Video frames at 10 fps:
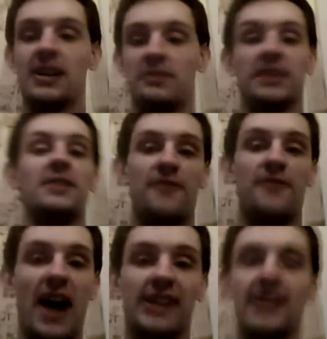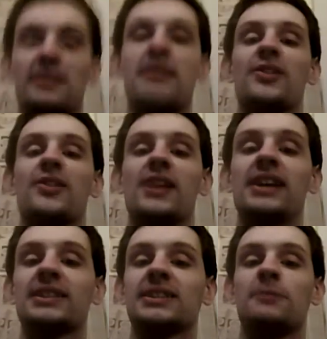But the fact of the matter
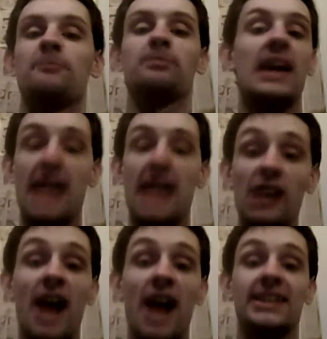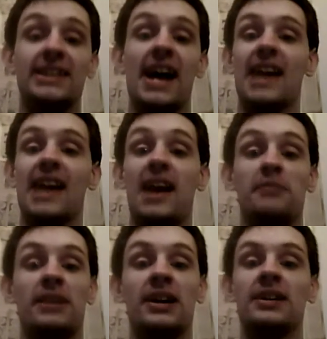is, he lost that
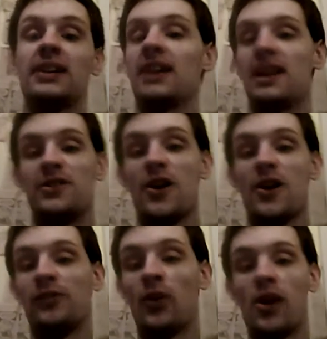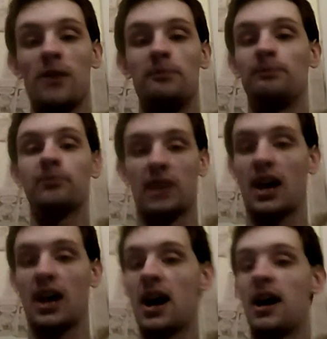game, and therefore,
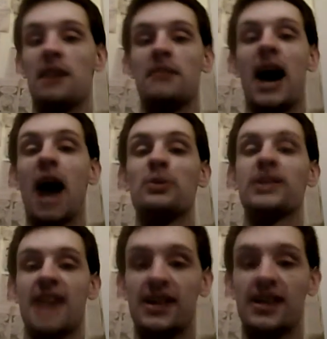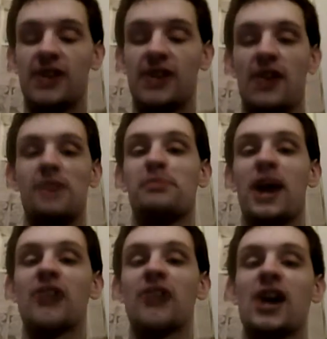I would take Terry
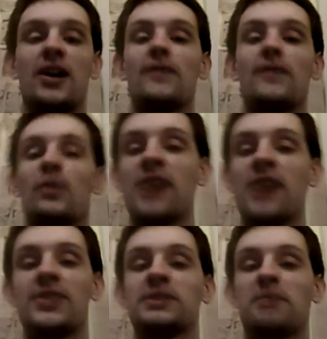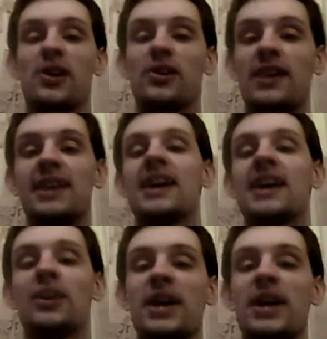Bradshaw over Roethlisberger any
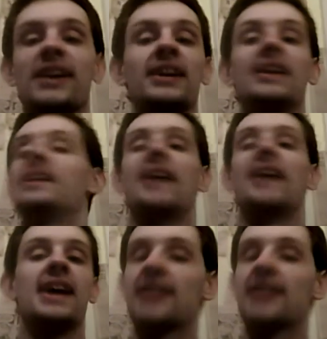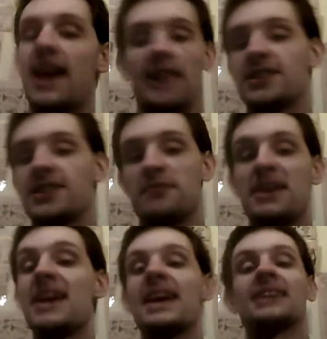day of the week. To
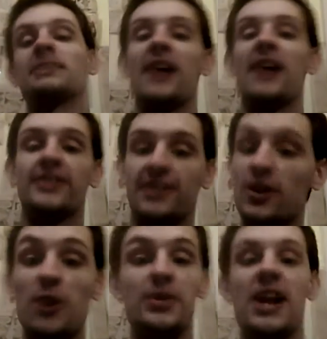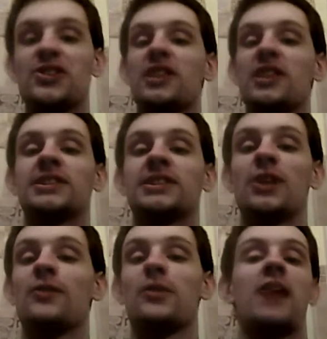me, it's about who gets you the
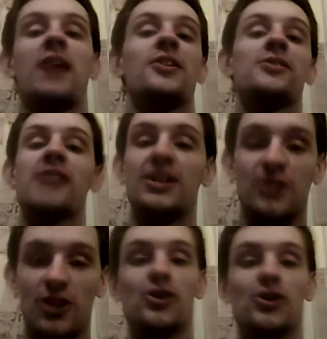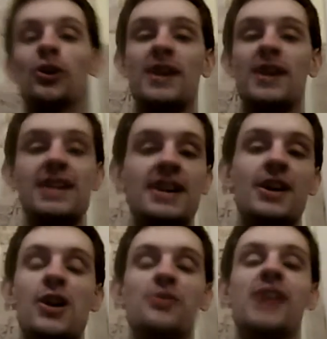silverware, who gets you the jewelry,
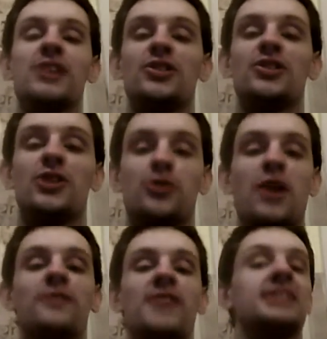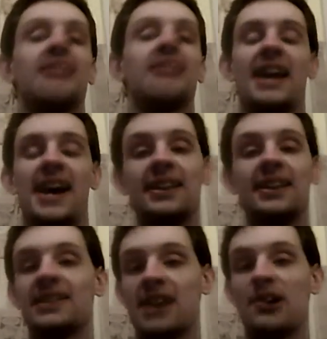who gets you the trophies,
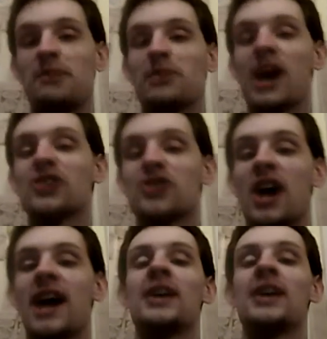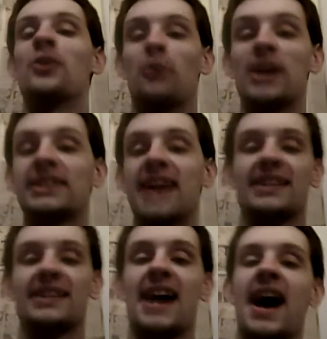and Terry Bradshaw was
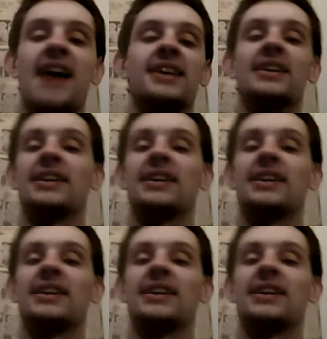that guy.